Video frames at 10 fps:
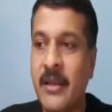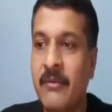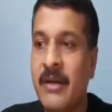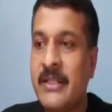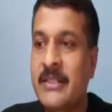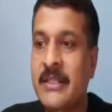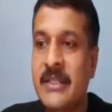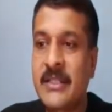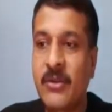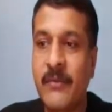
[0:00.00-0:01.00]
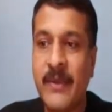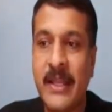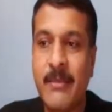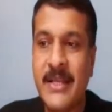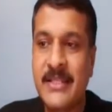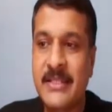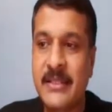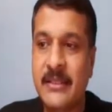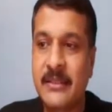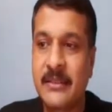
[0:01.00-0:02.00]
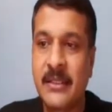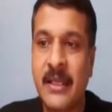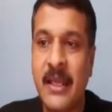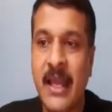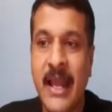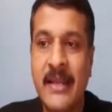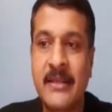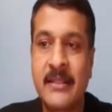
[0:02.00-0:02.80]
One is list of elements and